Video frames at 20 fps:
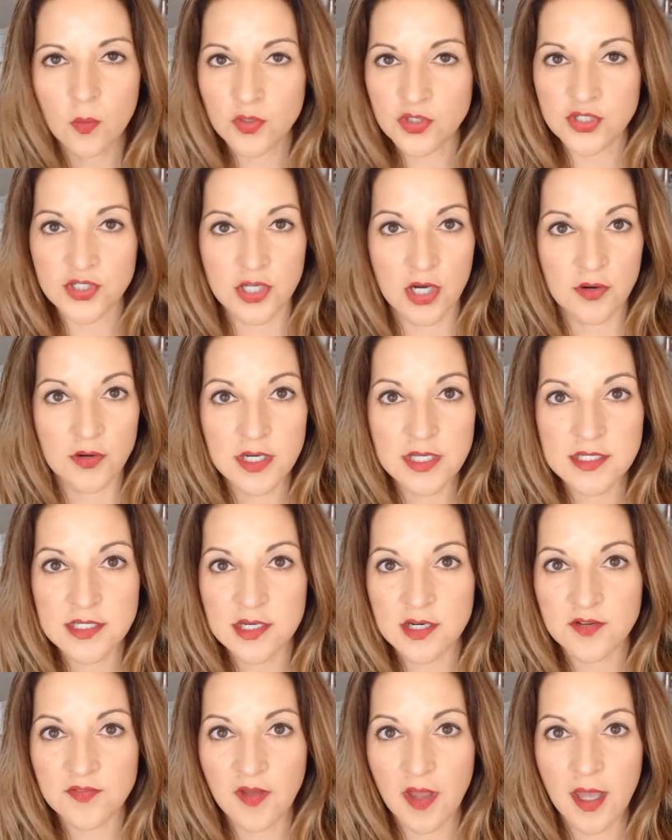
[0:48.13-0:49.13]
which is already
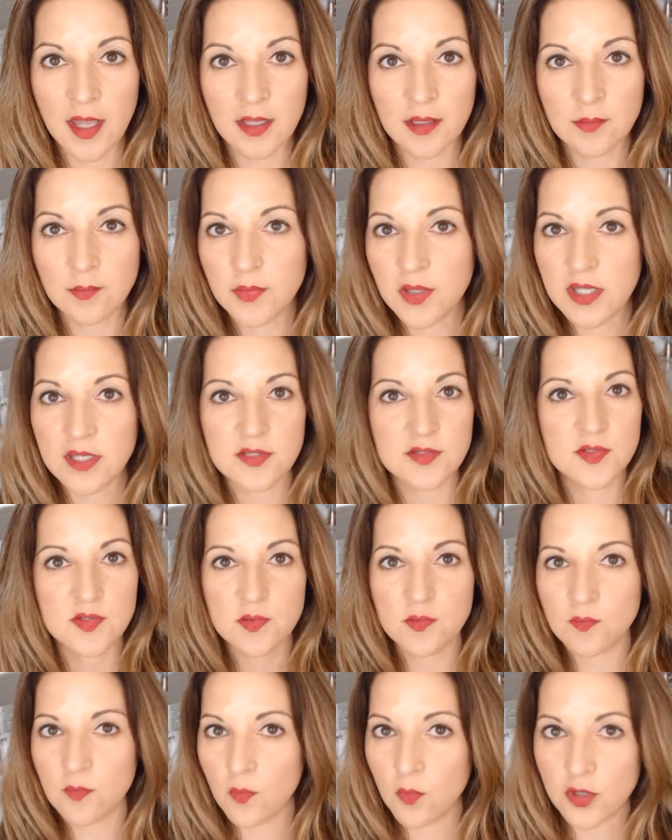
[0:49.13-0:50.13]
terrifying
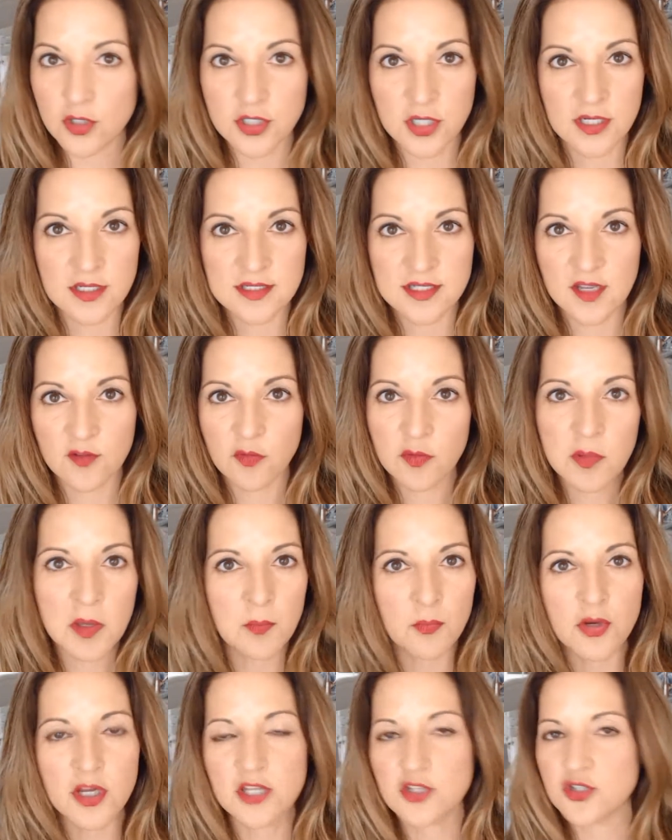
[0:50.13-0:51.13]
because we're trying to say we've
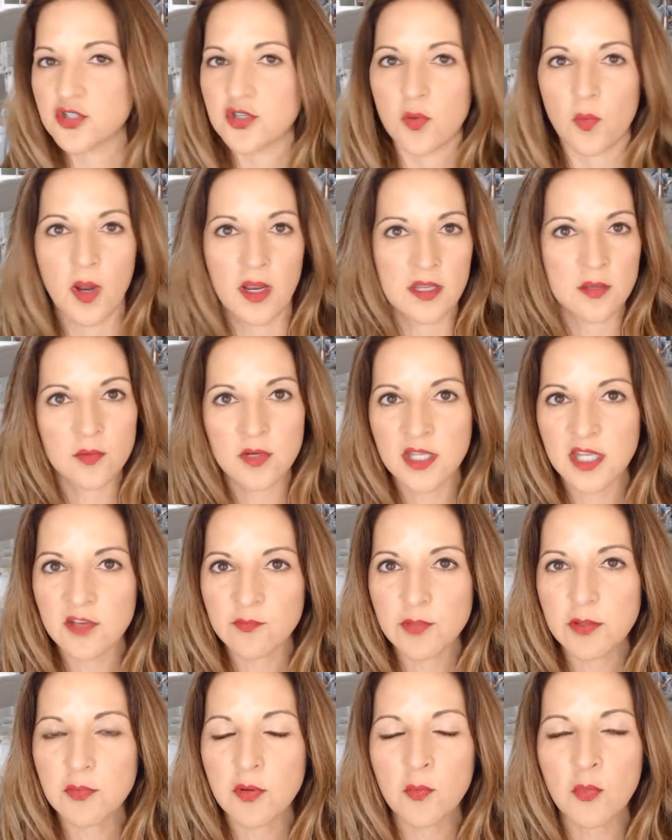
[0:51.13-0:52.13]
been breached. So why do you want to
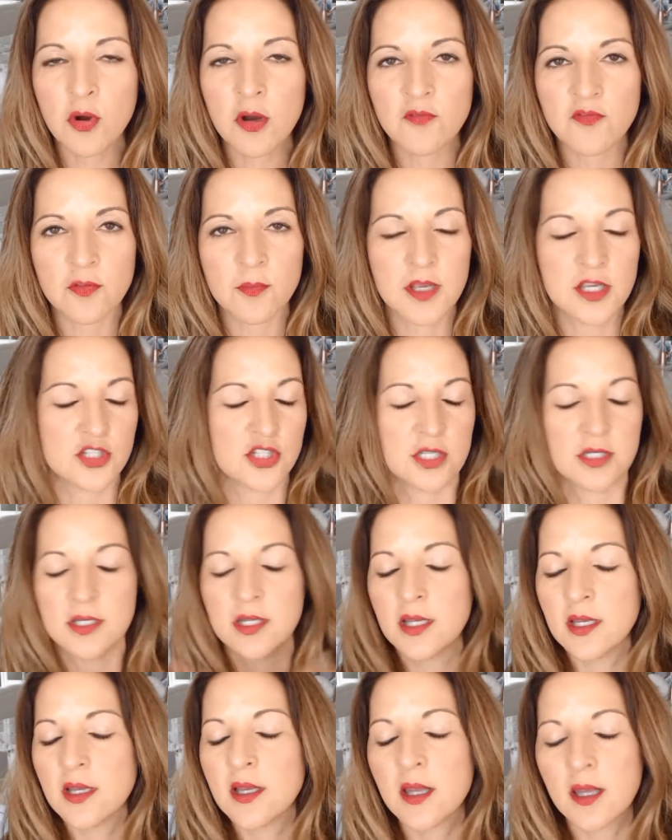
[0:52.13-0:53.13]
give people more information?